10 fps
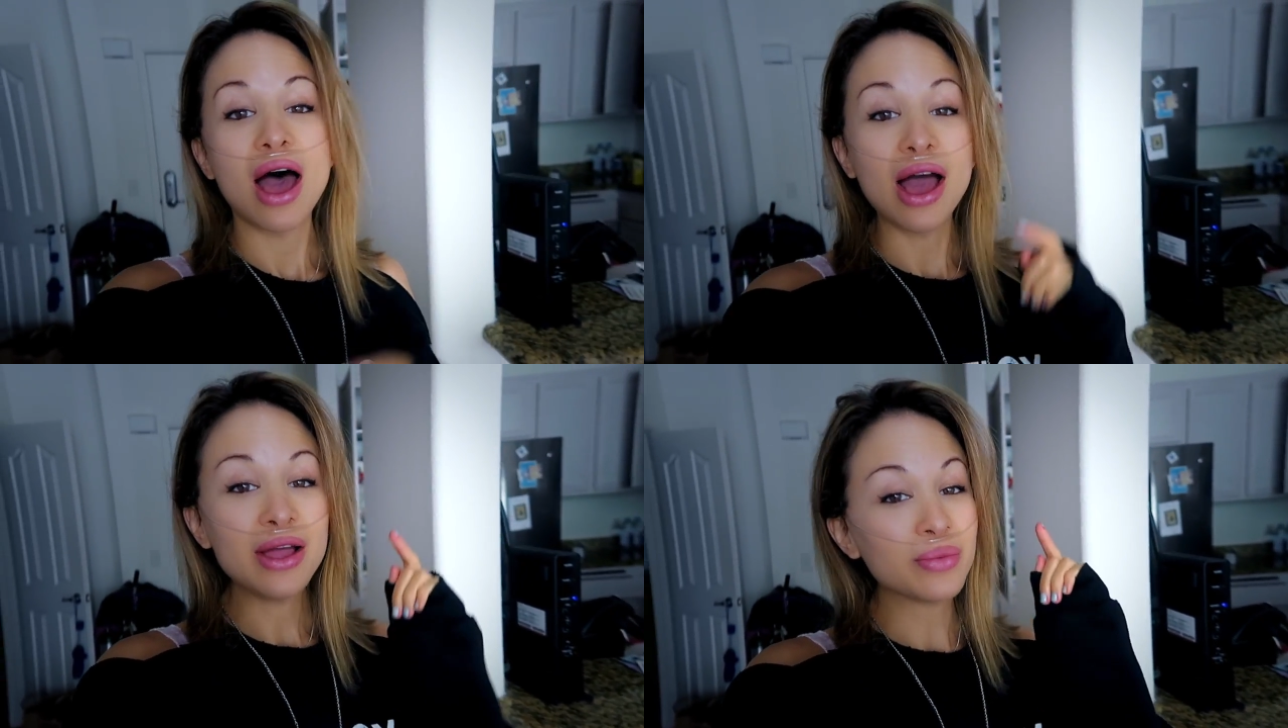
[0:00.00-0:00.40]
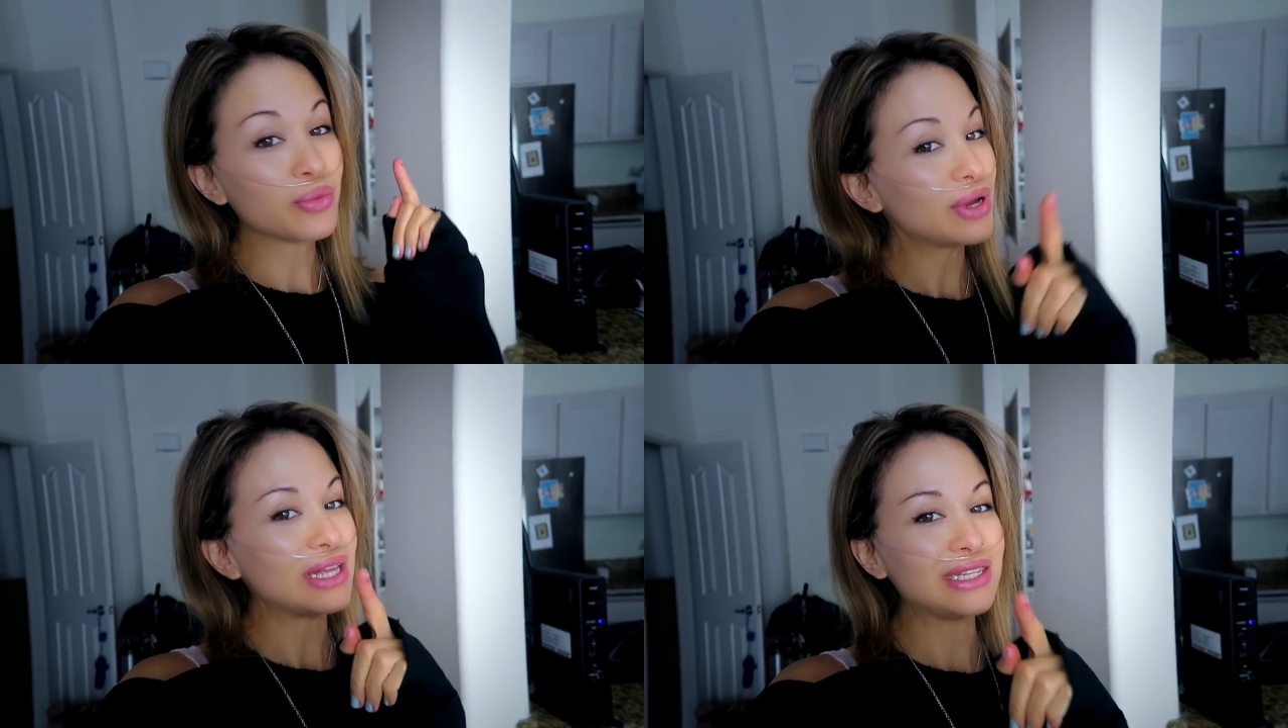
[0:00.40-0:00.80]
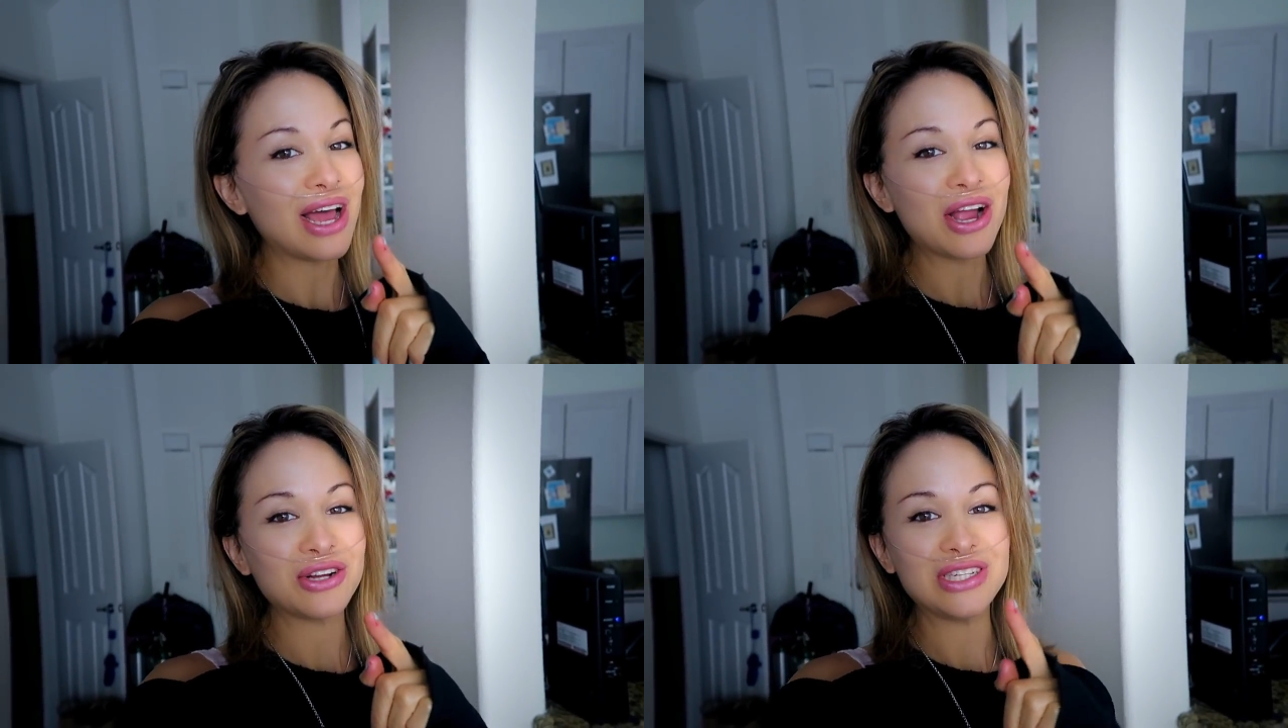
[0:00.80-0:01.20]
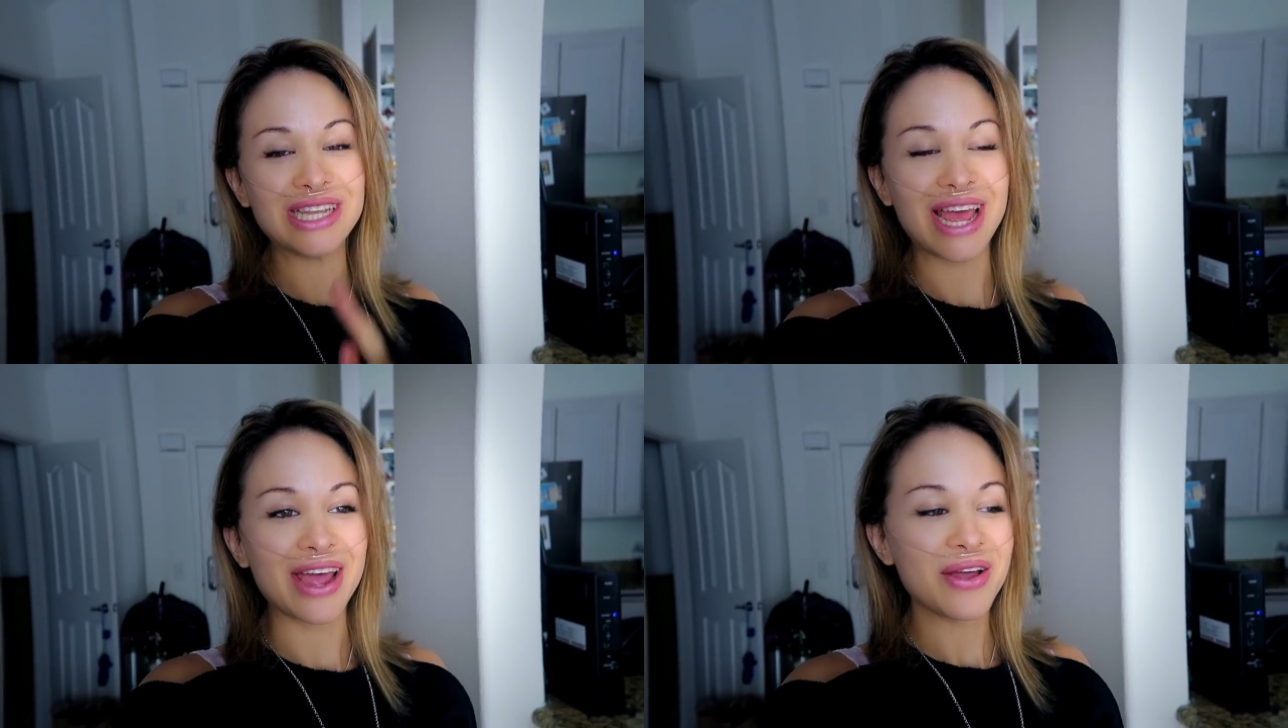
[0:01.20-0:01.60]
I am really tired
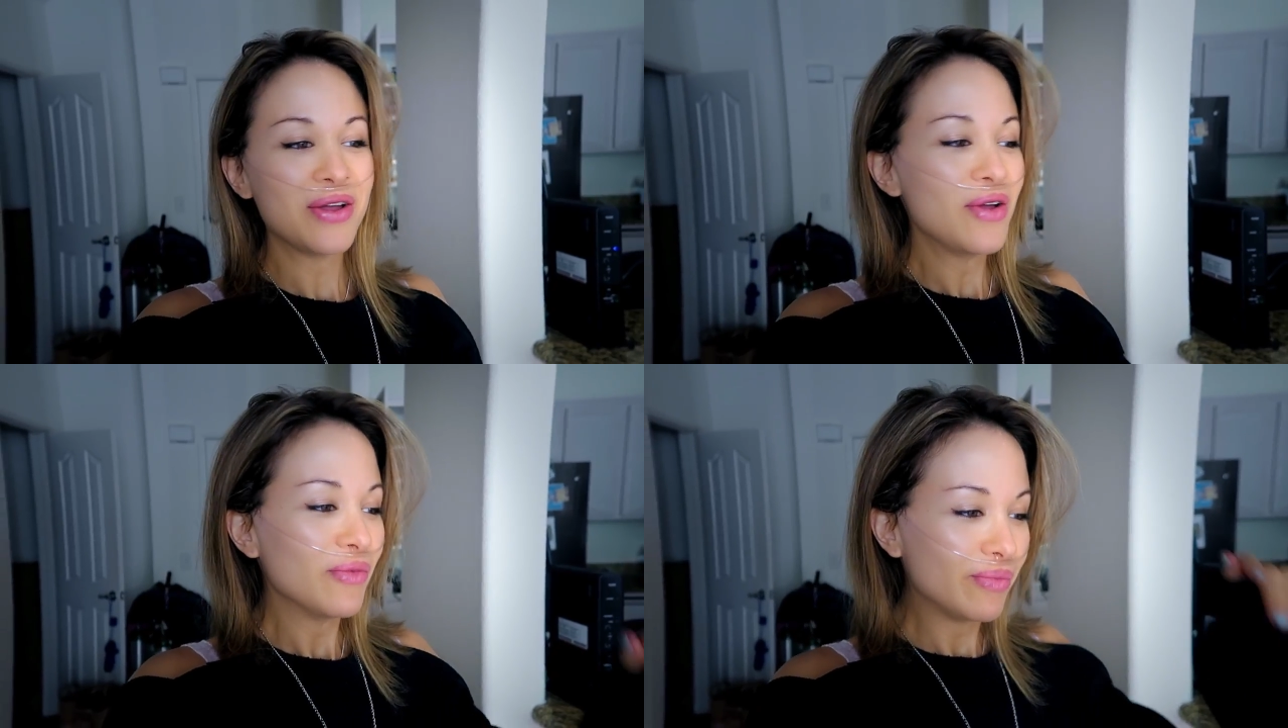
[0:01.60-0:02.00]
today,